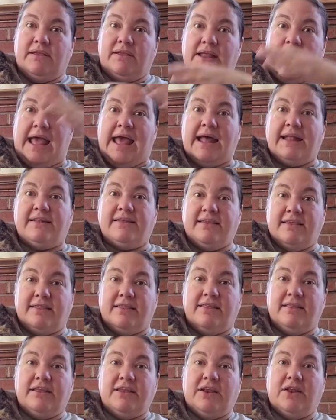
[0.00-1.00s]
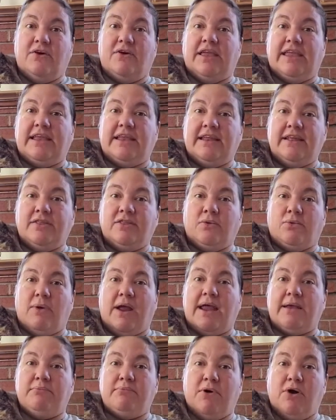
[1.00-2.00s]
add to, eating the
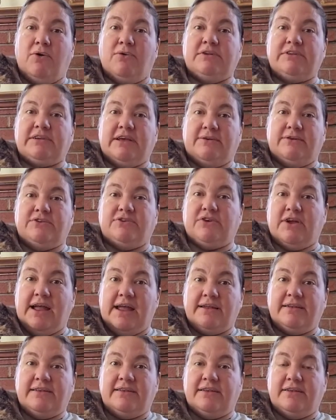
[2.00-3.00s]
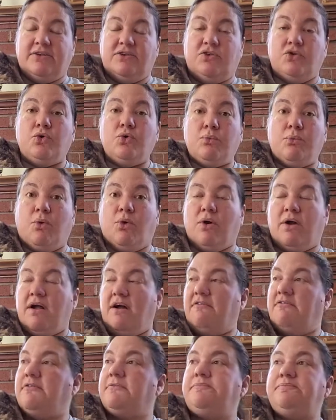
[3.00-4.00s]
rainbow, which I was trying to do more
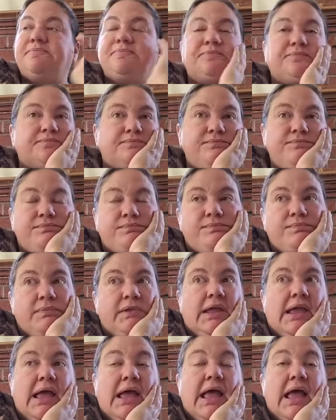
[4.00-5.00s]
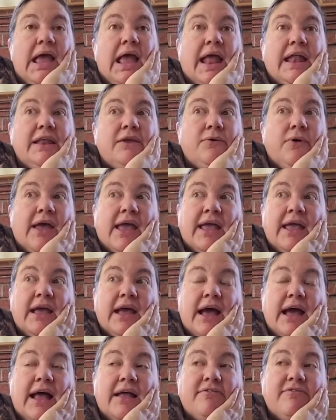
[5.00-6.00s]
of.
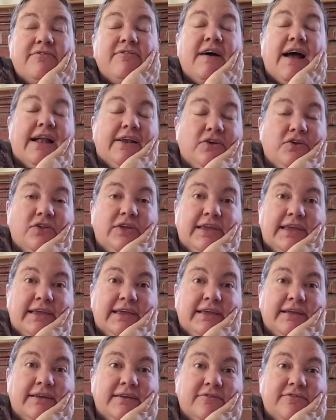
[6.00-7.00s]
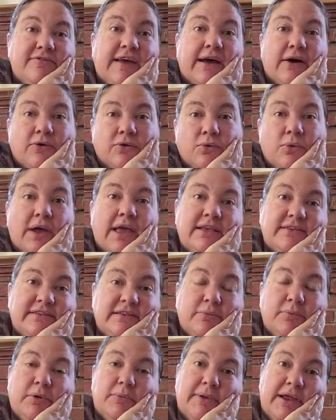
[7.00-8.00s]
Anyway, I finally found ways
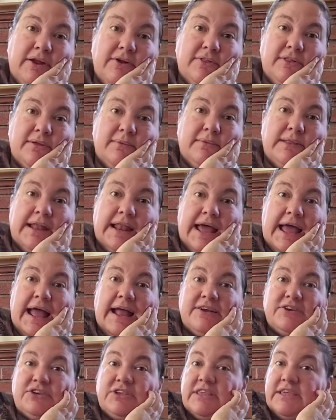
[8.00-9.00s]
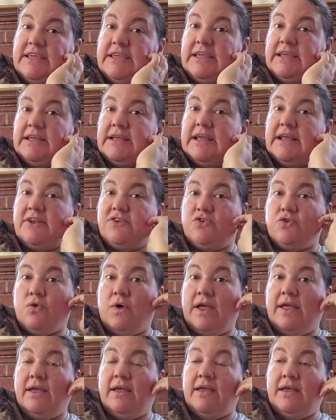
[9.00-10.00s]
to prepare them that I actually
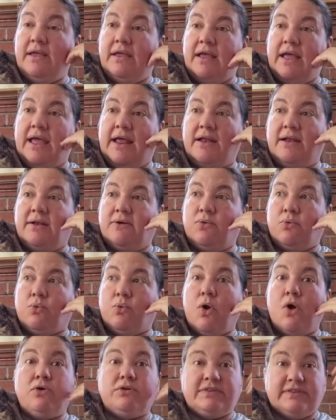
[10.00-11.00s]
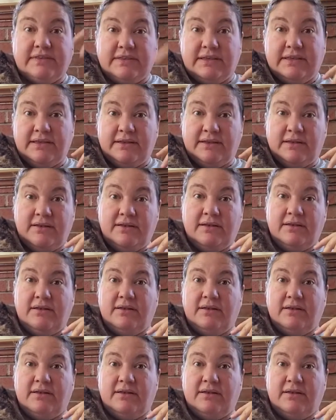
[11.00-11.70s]
enjoy. And roasted